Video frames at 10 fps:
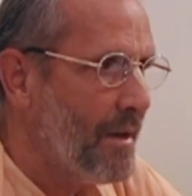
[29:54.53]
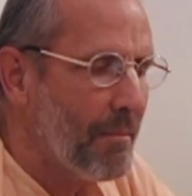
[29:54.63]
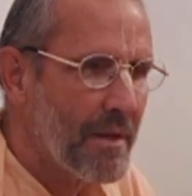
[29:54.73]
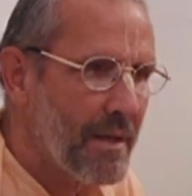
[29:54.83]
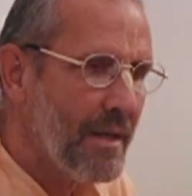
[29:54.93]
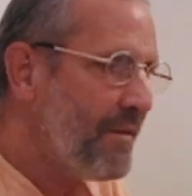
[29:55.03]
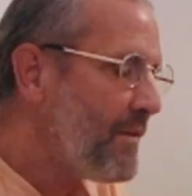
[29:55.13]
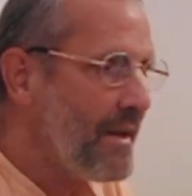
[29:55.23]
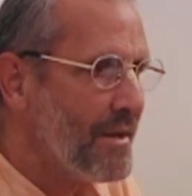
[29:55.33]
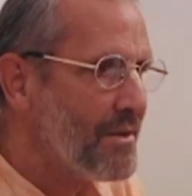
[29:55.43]
But if
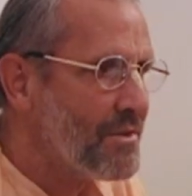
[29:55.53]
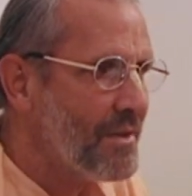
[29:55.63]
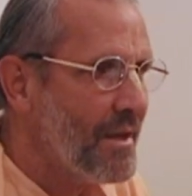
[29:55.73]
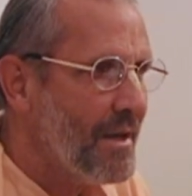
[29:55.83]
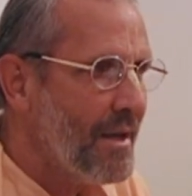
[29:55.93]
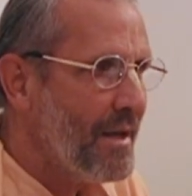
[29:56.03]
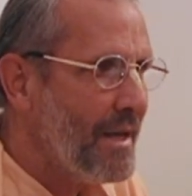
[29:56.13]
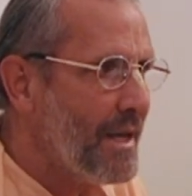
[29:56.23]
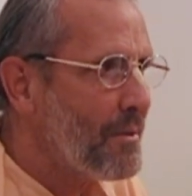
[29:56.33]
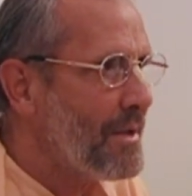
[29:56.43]
he is
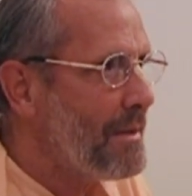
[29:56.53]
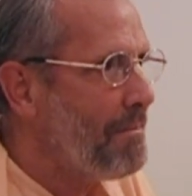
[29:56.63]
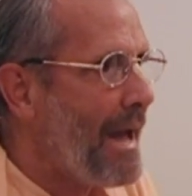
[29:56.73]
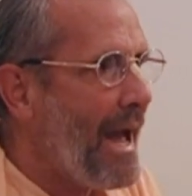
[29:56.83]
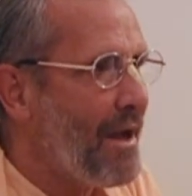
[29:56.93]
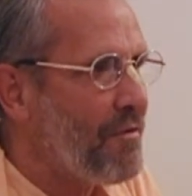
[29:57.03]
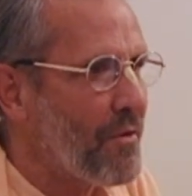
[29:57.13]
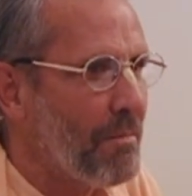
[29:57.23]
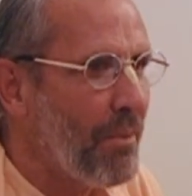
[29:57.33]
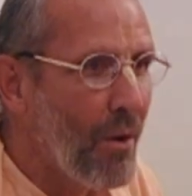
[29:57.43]
equally mad
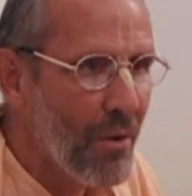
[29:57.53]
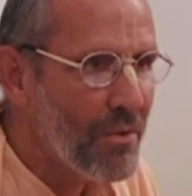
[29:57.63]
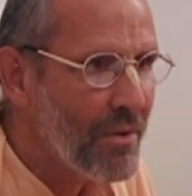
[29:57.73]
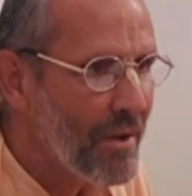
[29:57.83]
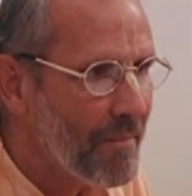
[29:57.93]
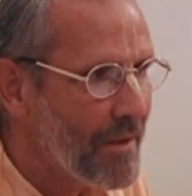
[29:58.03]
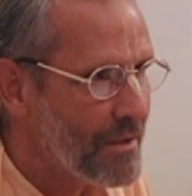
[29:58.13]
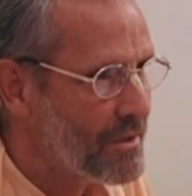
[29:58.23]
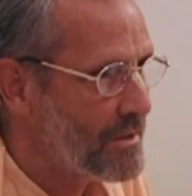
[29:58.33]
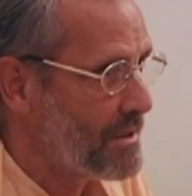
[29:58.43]
for both,
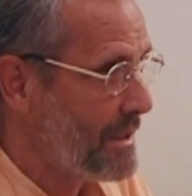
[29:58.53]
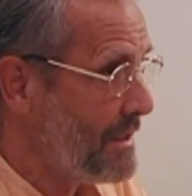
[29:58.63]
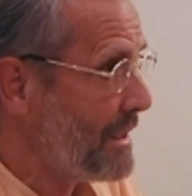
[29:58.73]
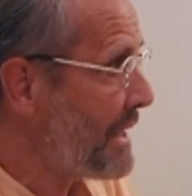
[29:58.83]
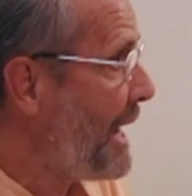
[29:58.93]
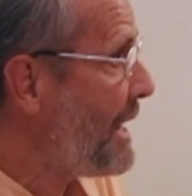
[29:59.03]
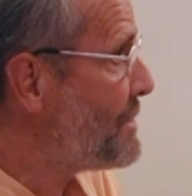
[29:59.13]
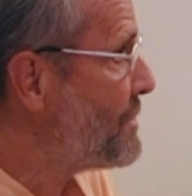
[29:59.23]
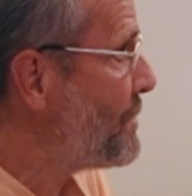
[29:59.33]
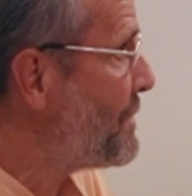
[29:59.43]
as is in the
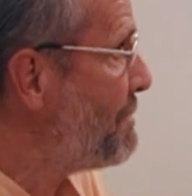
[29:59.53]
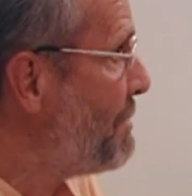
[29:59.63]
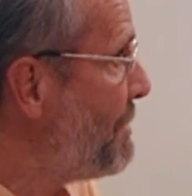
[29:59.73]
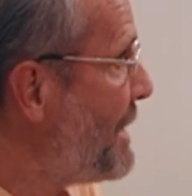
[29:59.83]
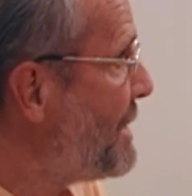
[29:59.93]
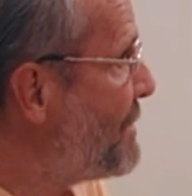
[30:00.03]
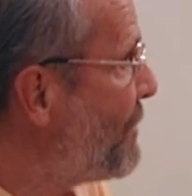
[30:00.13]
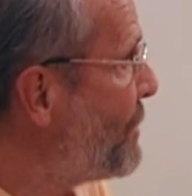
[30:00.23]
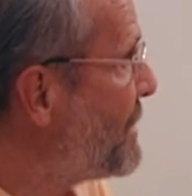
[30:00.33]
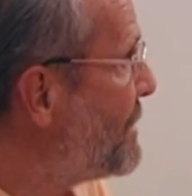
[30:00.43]
case with many
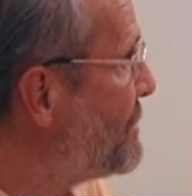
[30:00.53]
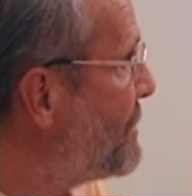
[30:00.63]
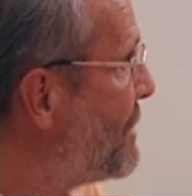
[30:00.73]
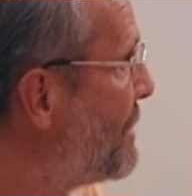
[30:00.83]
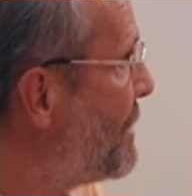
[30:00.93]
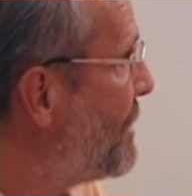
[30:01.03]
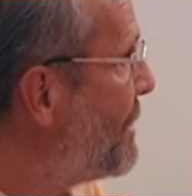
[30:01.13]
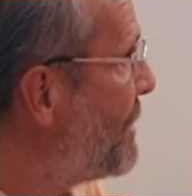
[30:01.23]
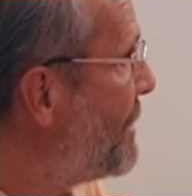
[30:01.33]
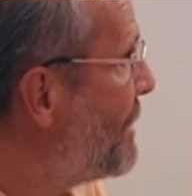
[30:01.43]
devotees,
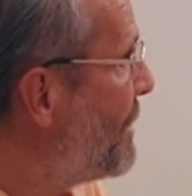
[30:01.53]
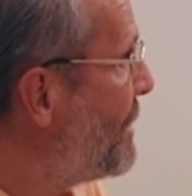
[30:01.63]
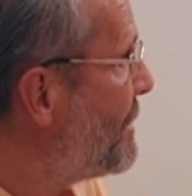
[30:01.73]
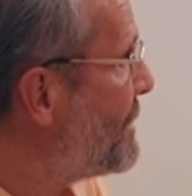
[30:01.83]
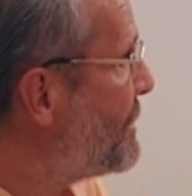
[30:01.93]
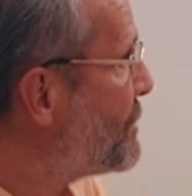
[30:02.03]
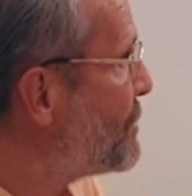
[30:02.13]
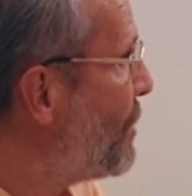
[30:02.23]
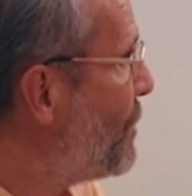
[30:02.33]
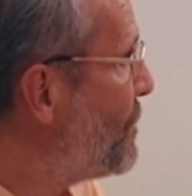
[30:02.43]
then the
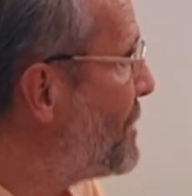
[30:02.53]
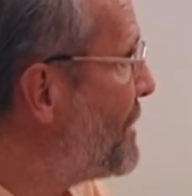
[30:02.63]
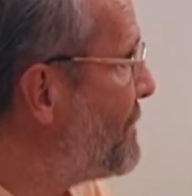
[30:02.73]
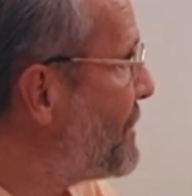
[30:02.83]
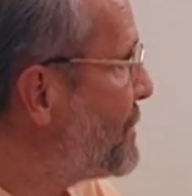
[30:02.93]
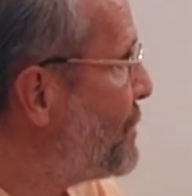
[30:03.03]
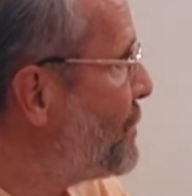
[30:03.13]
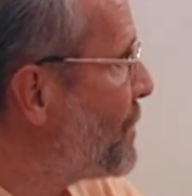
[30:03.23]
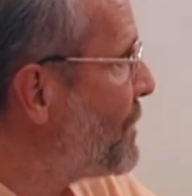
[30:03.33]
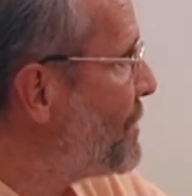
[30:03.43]
soul will live in two
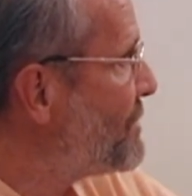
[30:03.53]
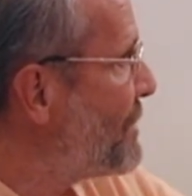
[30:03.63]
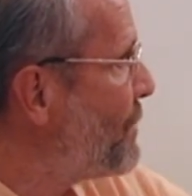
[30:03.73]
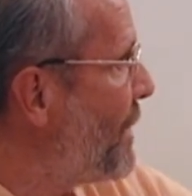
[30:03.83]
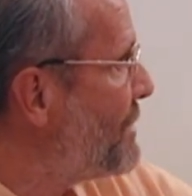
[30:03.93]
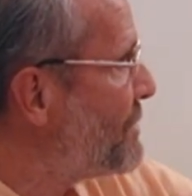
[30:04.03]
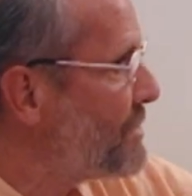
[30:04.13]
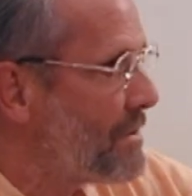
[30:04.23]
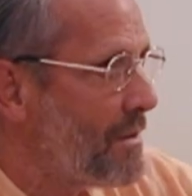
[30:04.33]
worlds at once.